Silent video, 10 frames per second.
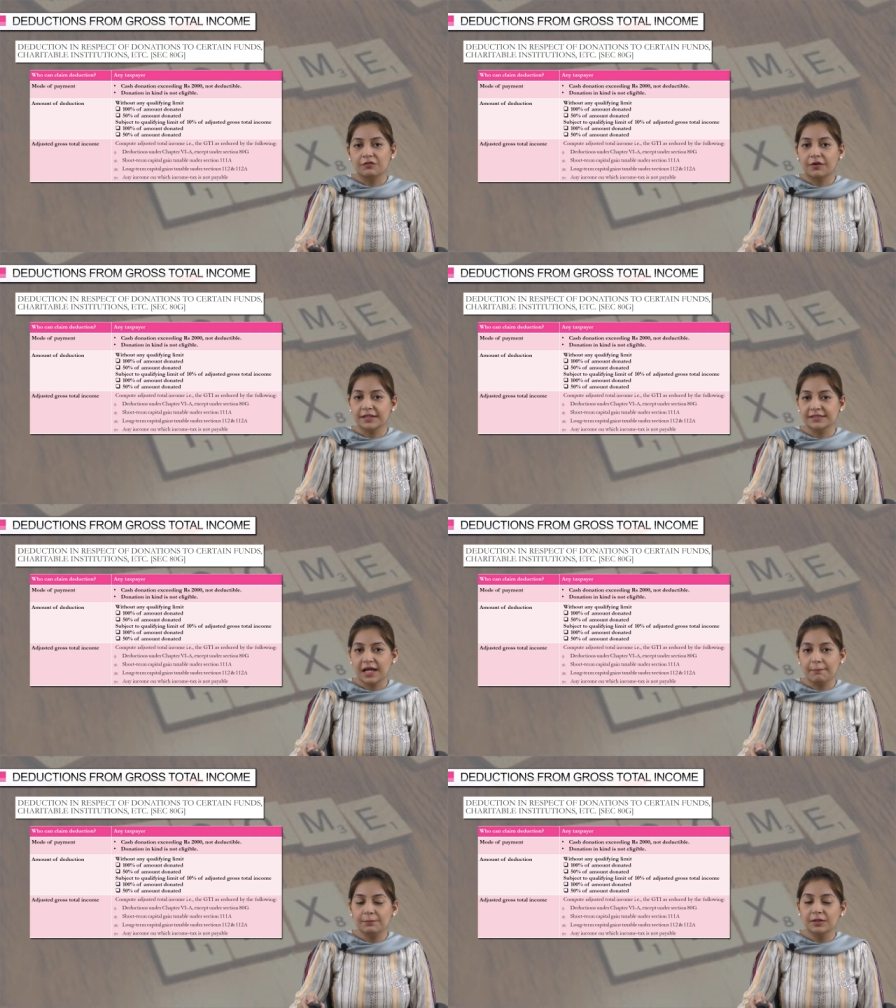For
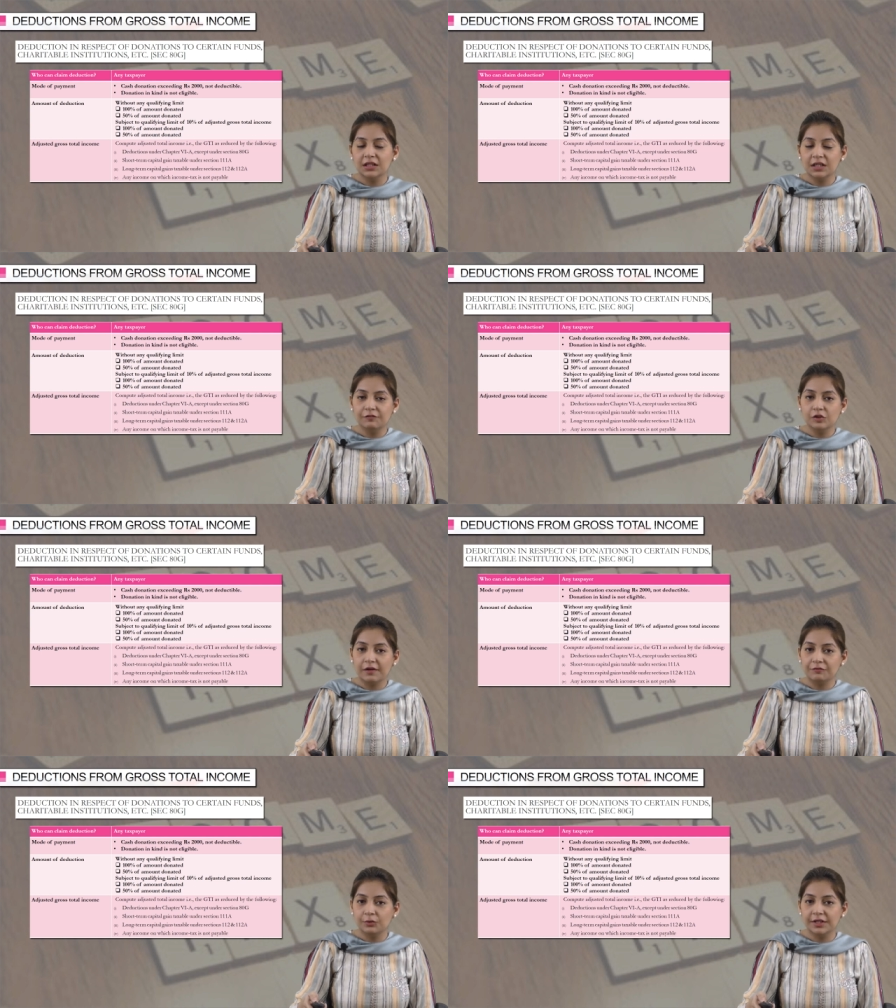example, if you
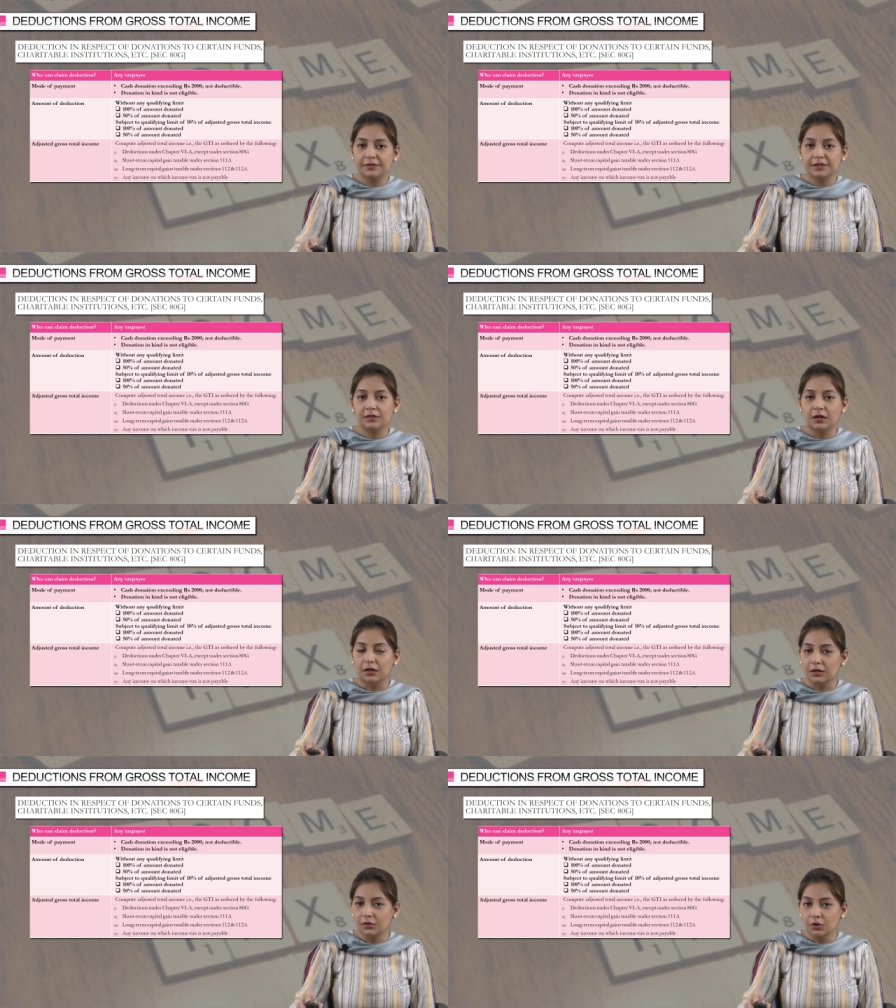have donated
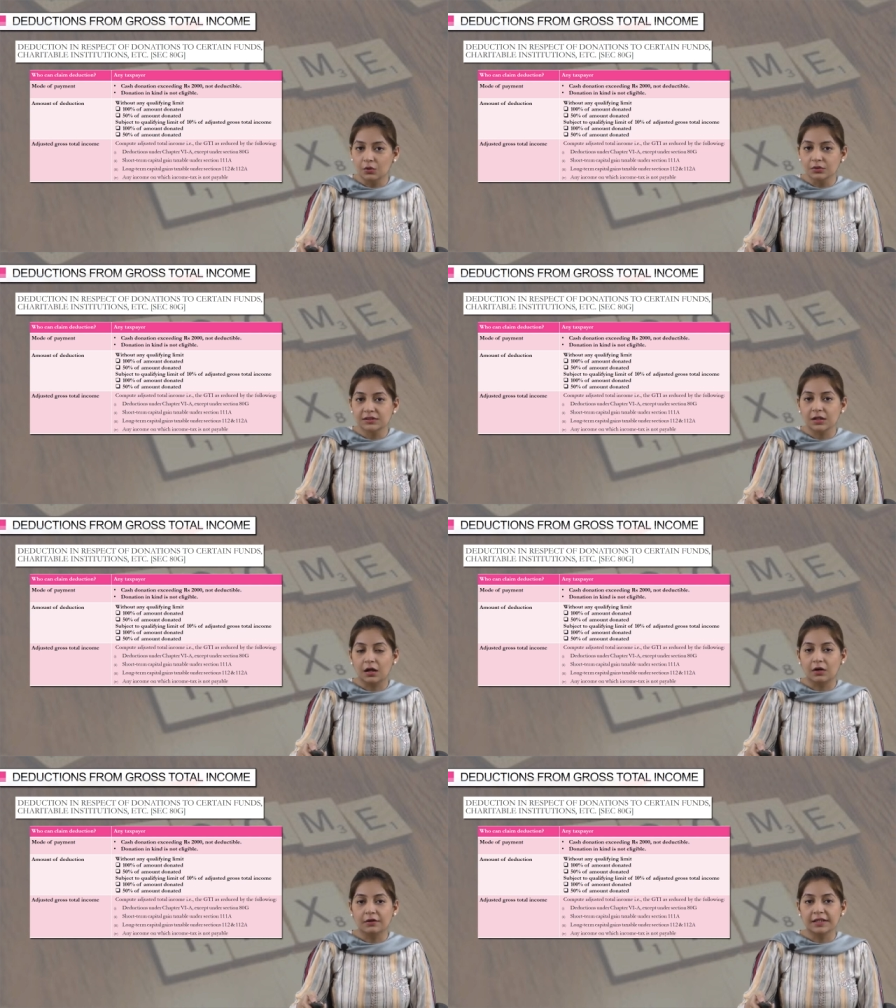uh, clothes
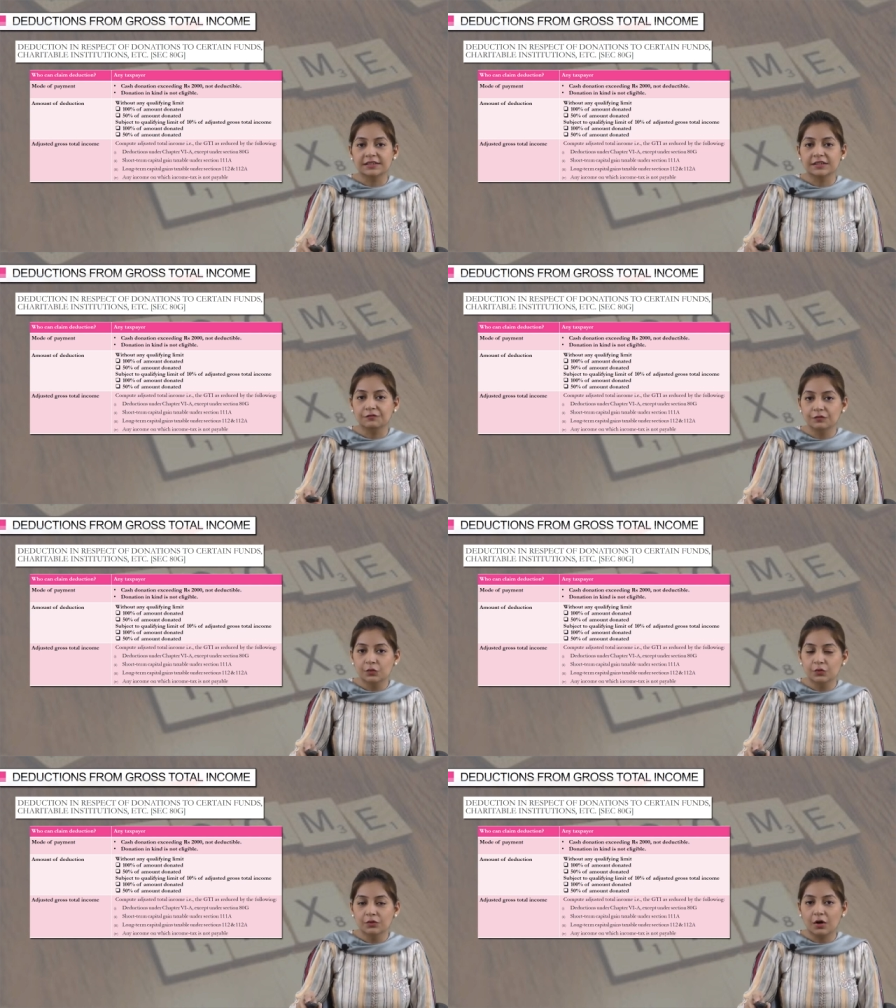or let's say
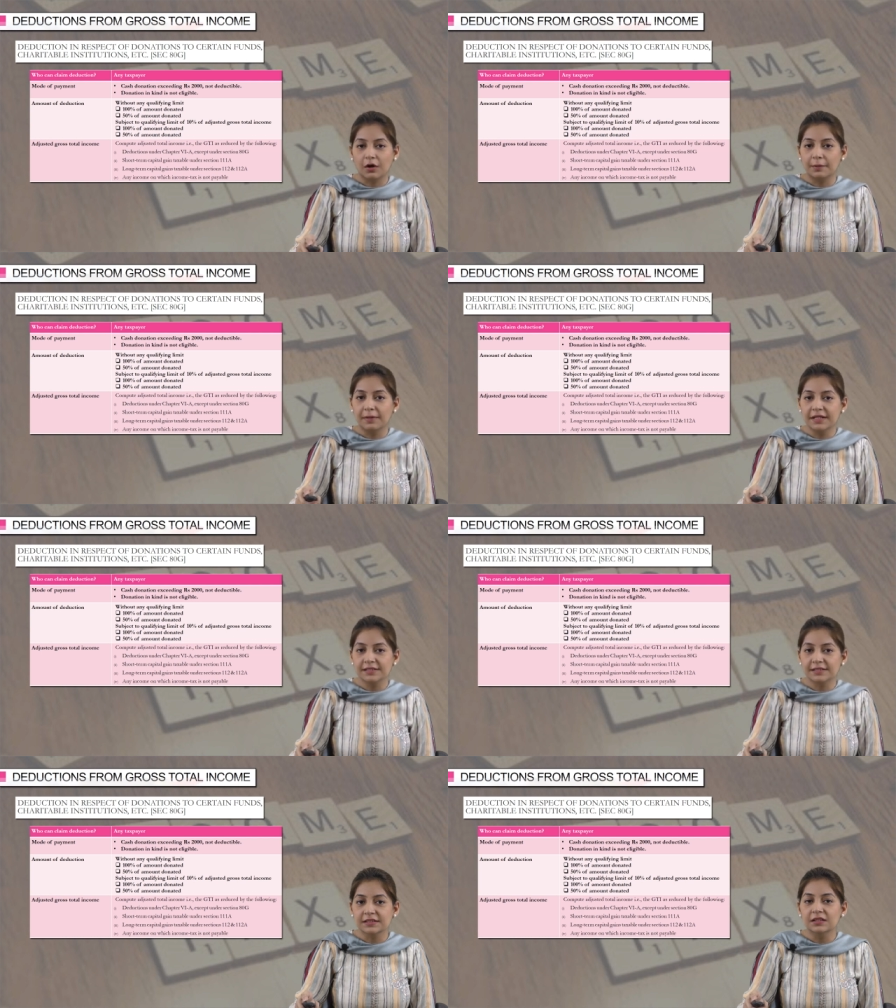food or
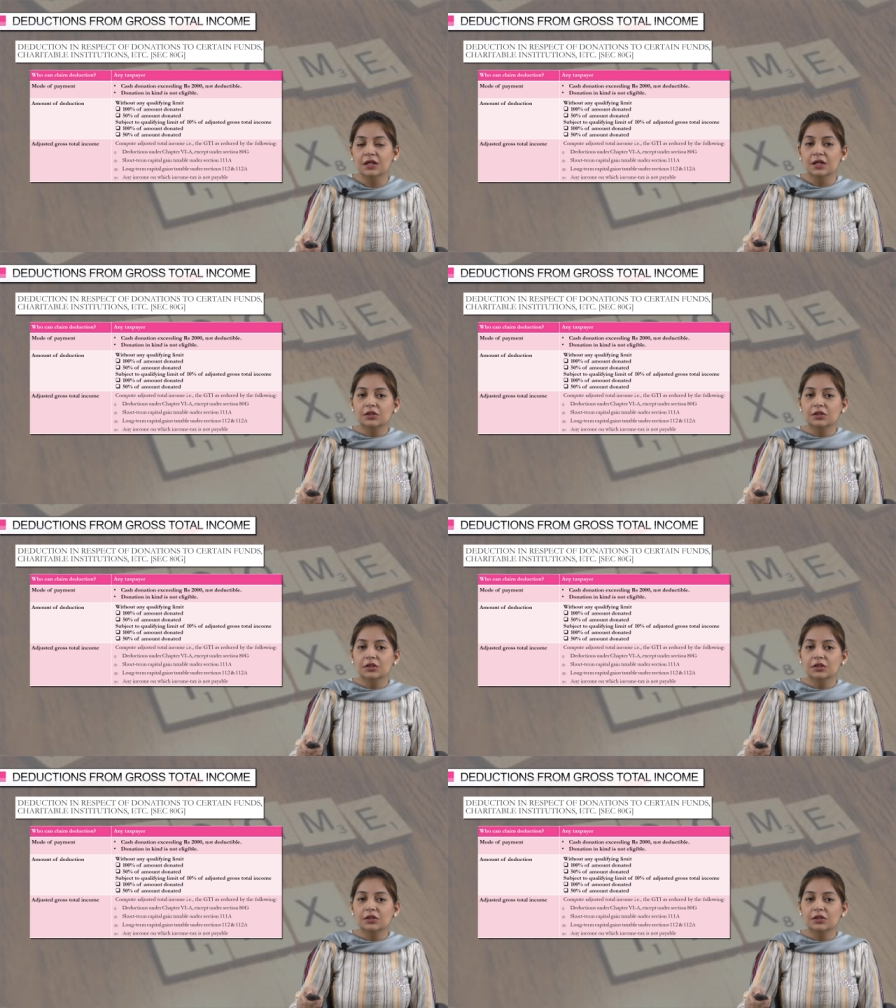medicine,